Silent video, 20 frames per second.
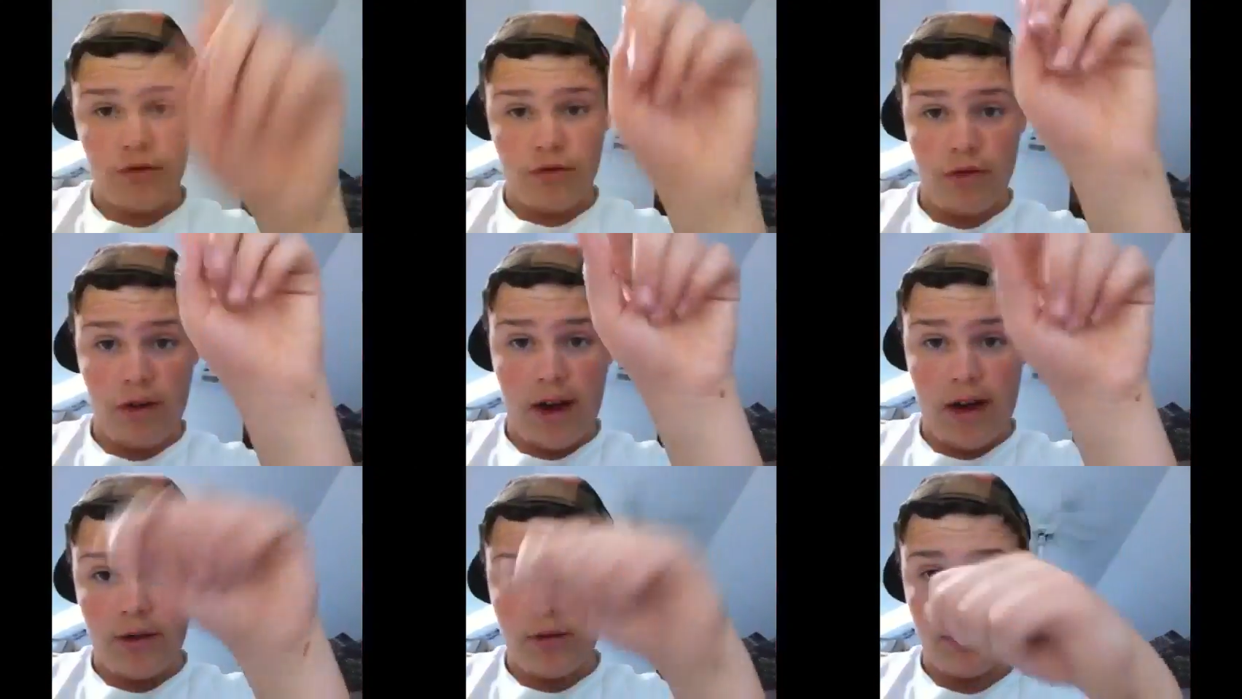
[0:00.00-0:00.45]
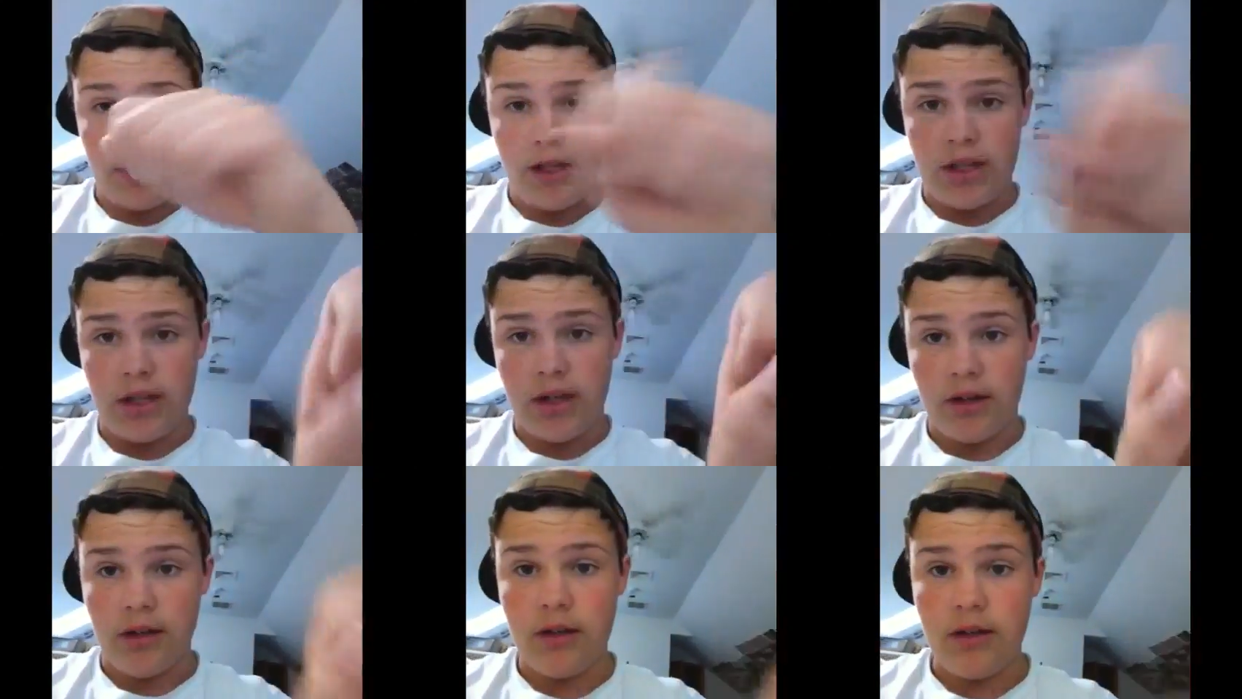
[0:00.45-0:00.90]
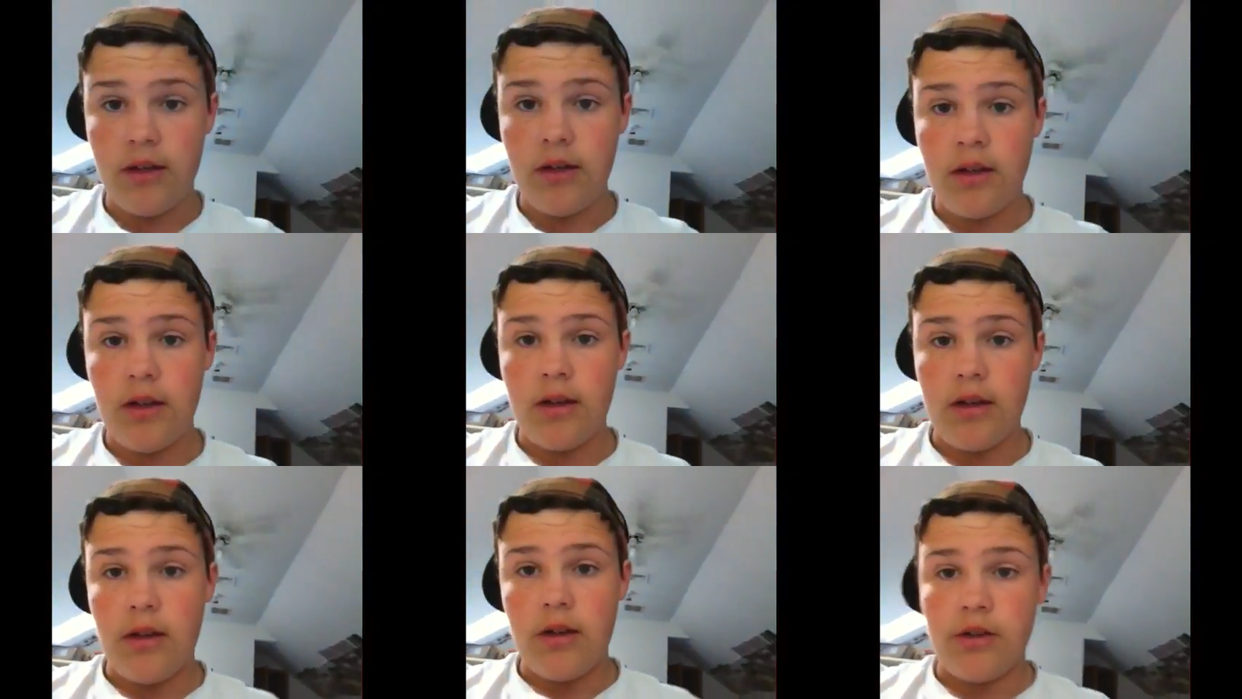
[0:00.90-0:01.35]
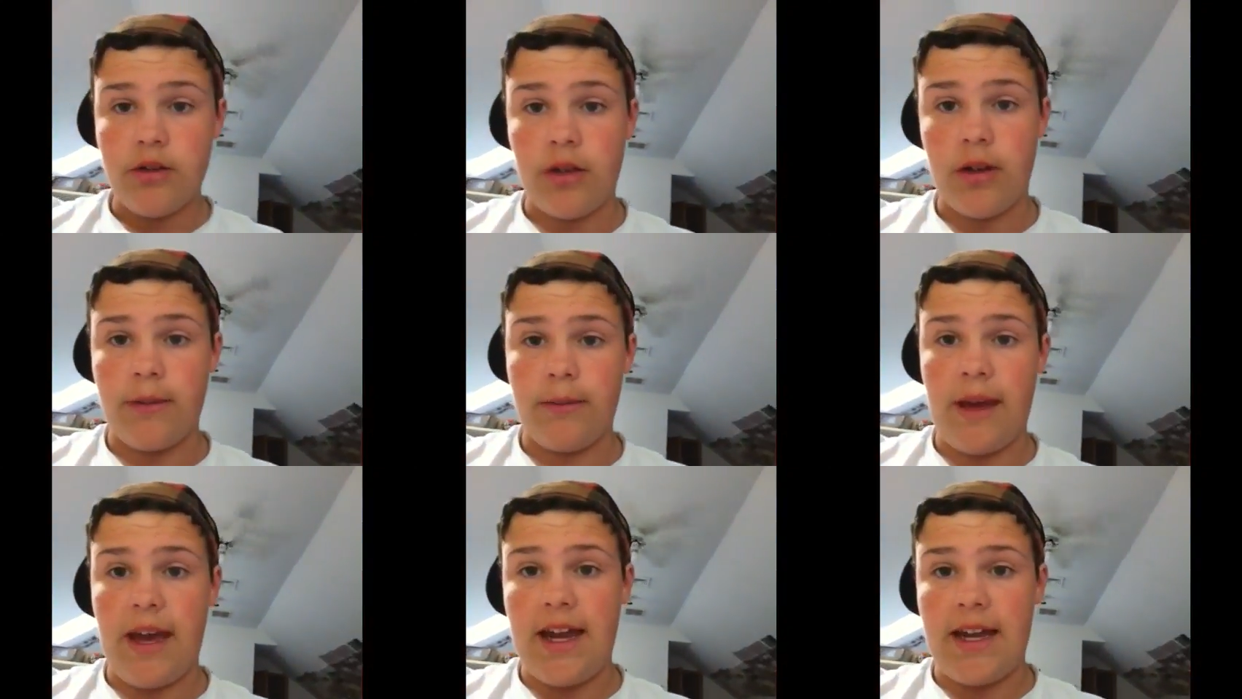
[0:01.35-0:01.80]
around here.
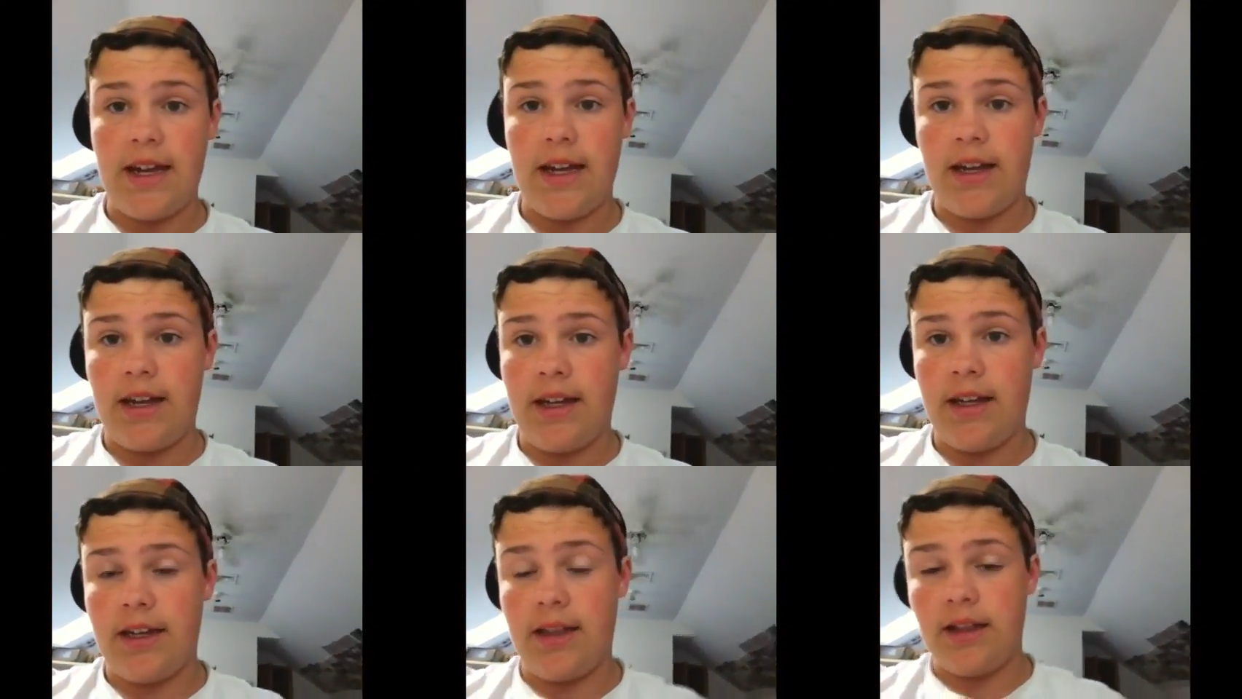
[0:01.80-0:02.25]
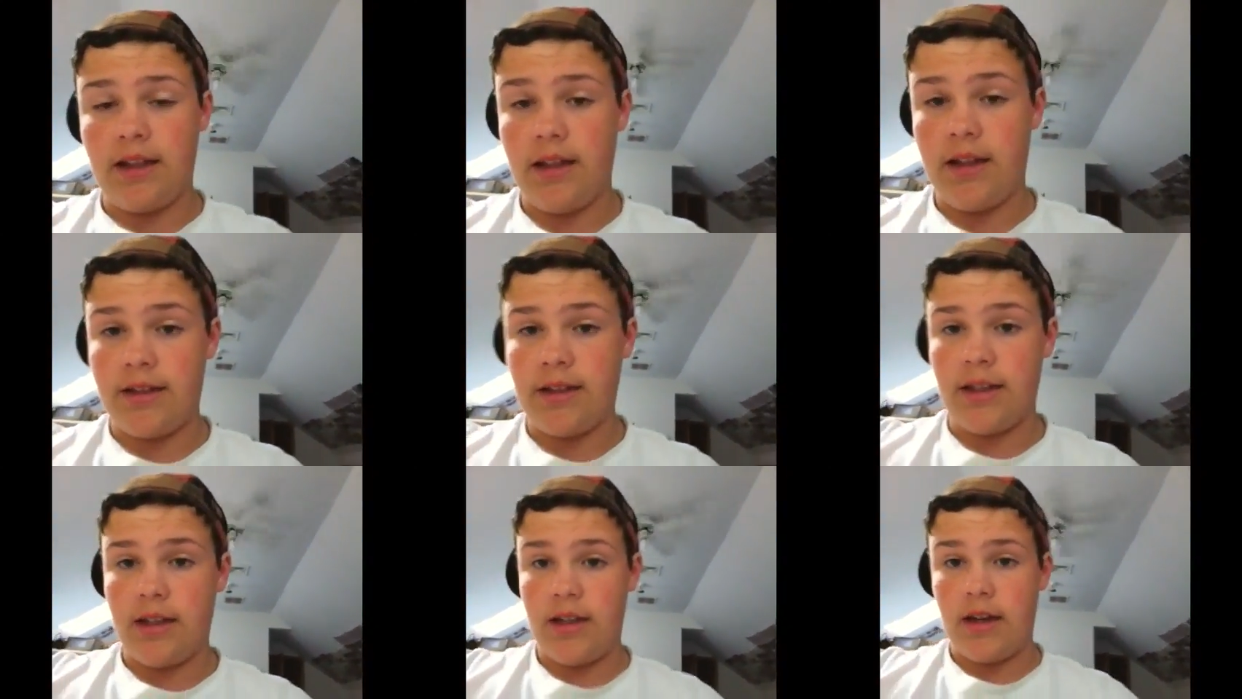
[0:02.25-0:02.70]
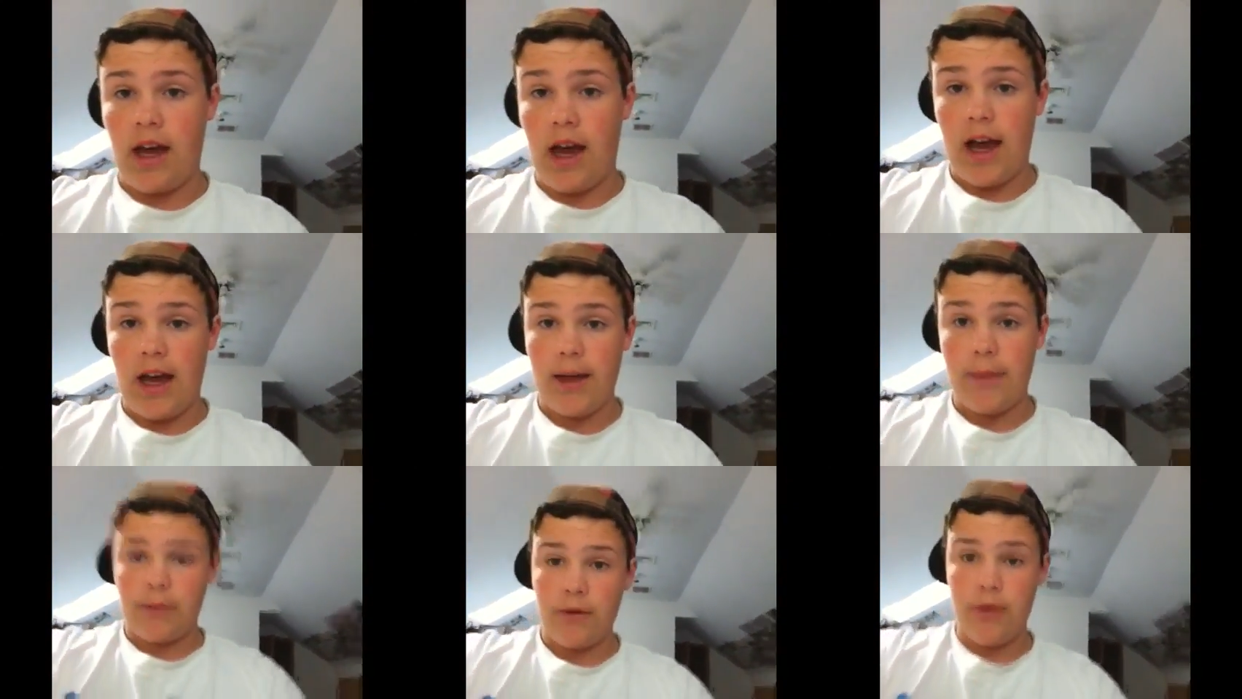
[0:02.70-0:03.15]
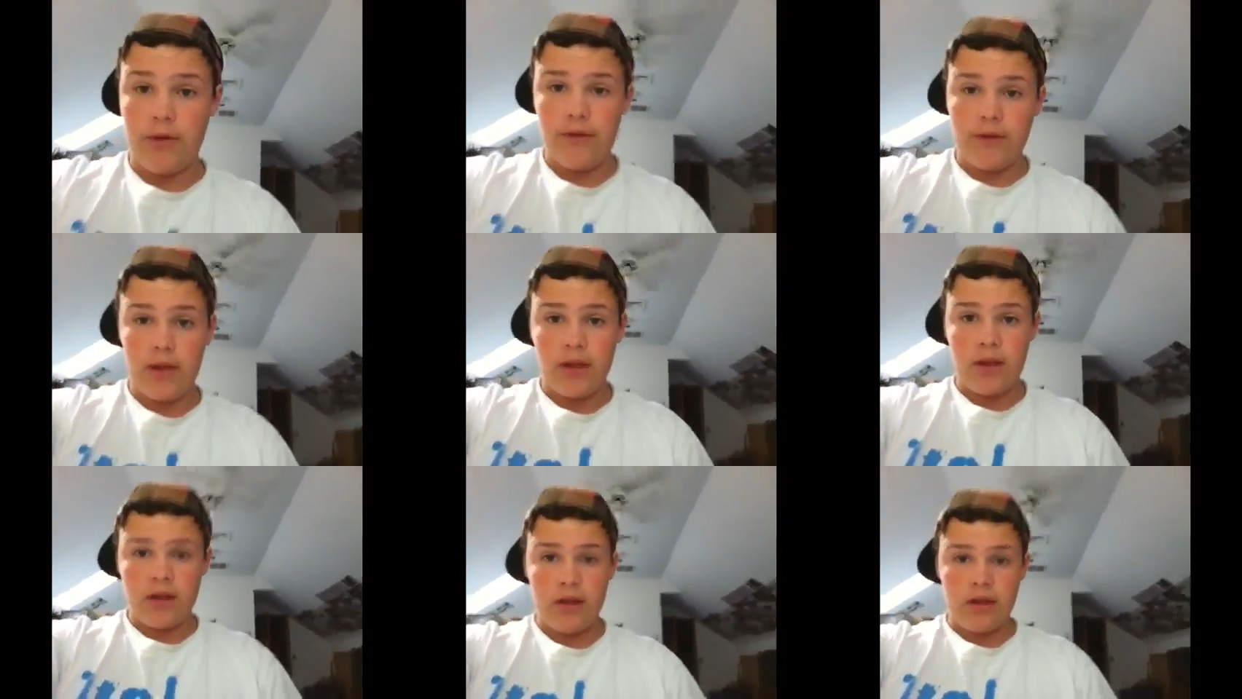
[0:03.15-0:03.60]
So I'm editing this in
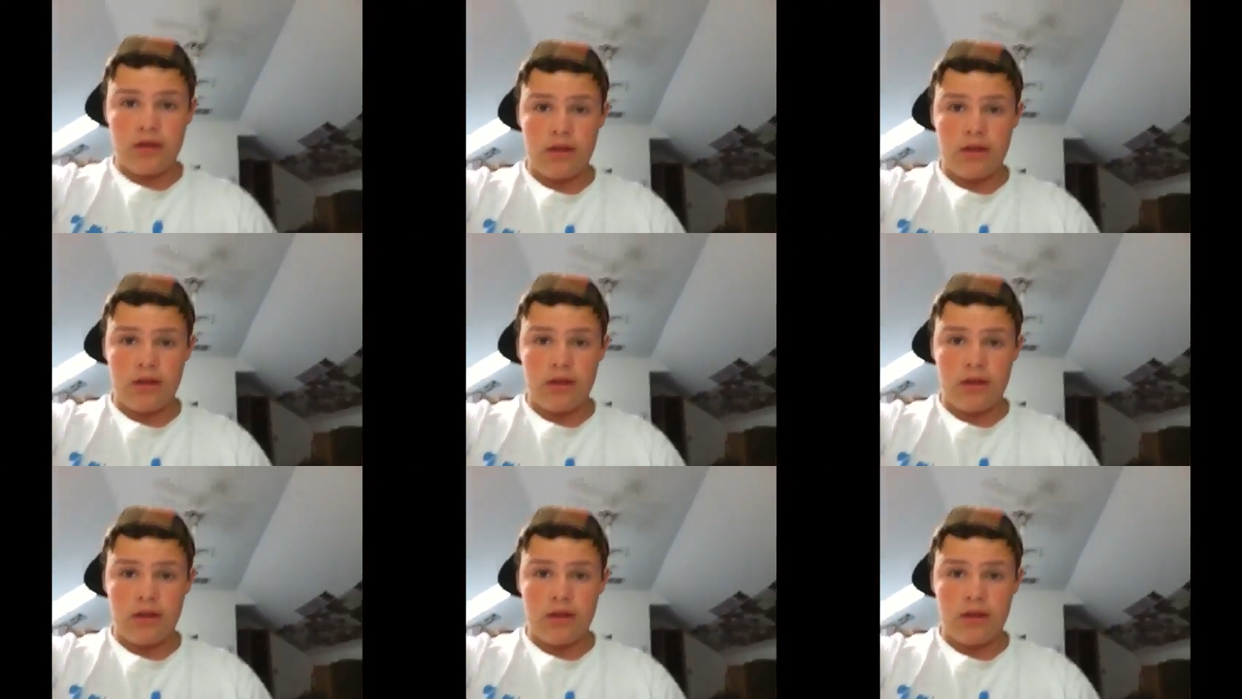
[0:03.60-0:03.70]
iMovie.